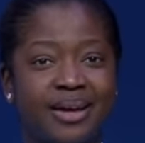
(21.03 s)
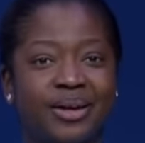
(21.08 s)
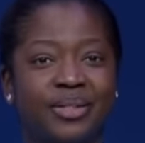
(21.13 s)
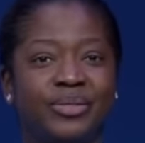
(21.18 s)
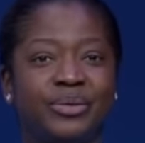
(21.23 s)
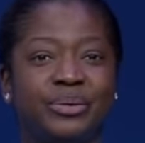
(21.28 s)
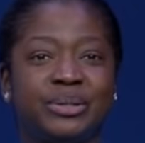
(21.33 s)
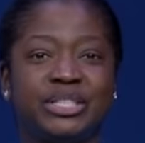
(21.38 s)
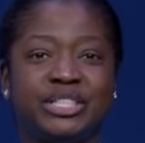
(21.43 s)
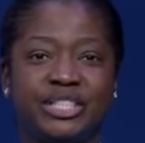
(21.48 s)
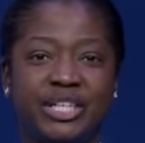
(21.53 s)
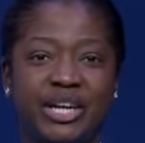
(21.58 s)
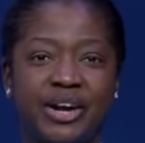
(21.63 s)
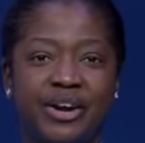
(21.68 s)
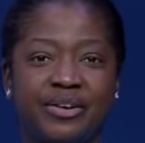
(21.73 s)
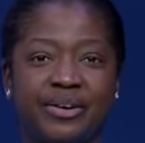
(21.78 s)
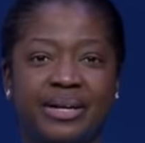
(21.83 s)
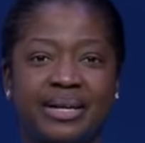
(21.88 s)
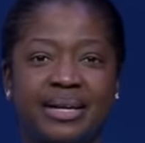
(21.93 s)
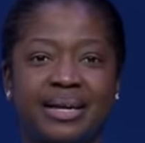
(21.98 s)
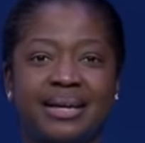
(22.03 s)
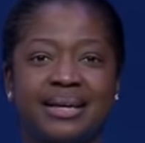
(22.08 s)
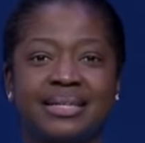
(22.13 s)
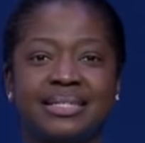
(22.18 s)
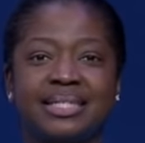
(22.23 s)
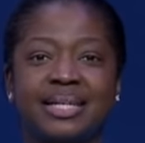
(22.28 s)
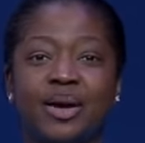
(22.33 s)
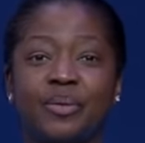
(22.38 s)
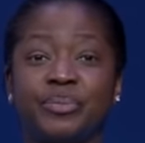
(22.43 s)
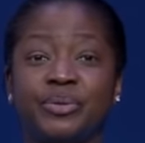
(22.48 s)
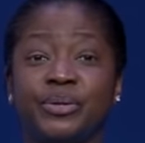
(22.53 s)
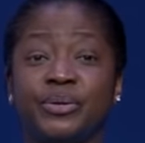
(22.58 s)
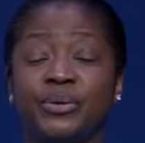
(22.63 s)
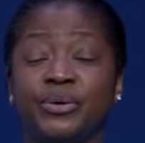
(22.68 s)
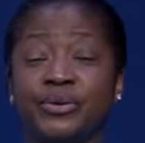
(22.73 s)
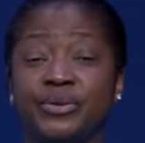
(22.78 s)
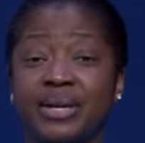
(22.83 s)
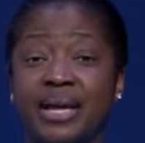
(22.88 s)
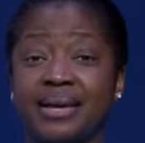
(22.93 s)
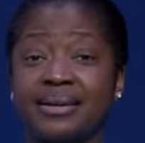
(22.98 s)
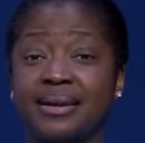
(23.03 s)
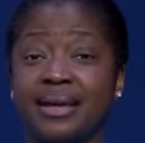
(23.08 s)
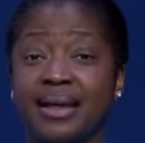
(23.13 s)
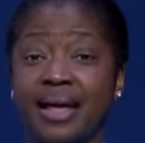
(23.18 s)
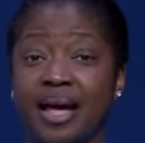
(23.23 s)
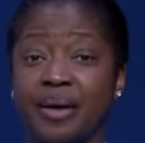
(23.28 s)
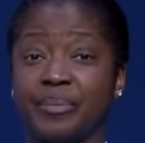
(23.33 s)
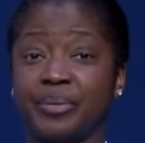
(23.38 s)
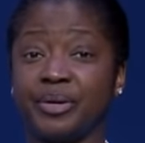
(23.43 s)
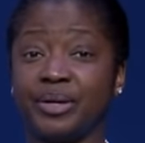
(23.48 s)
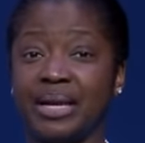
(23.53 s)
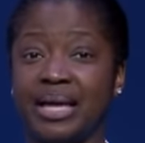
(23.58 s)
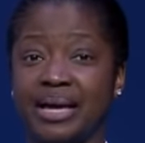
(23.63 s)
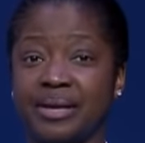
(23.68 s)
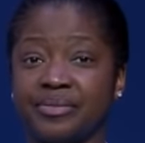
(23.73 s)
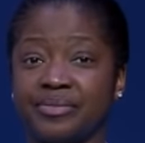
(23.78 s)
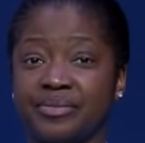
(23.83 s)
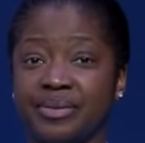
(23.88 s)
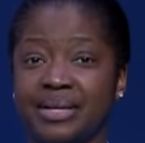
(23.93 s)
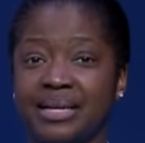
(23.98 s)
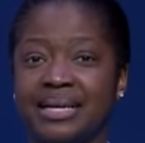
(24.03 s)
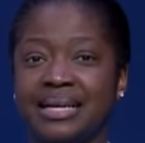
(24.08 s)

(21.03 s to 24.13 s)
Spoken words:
through sharing to help you create a happier life.